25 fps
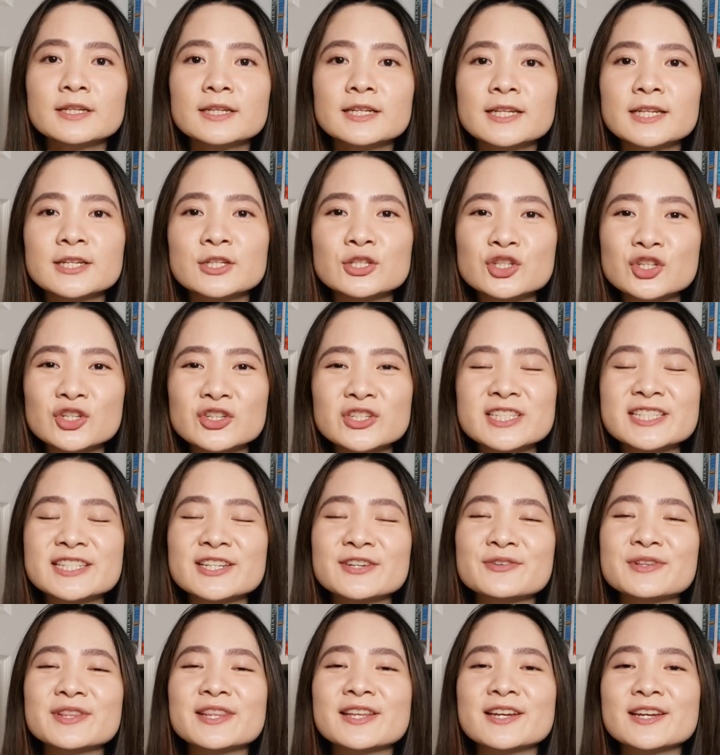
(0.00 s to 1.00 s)
It turns
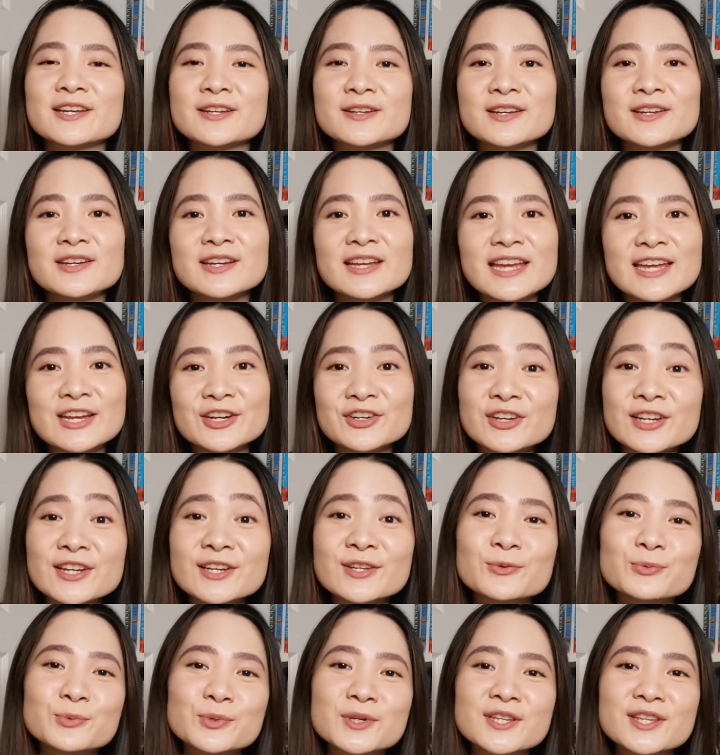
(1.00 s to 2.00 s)
out that Harry
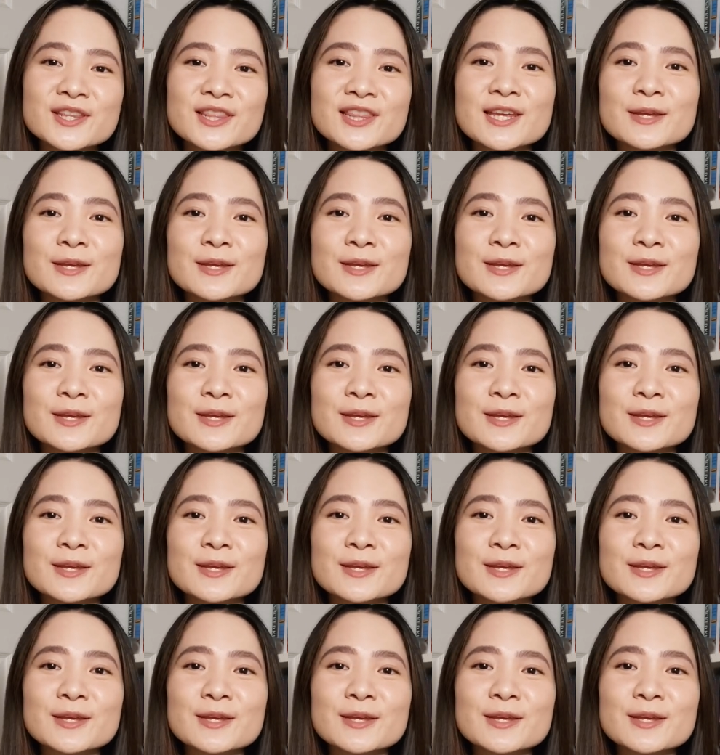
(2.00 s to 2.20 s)
and Wynne,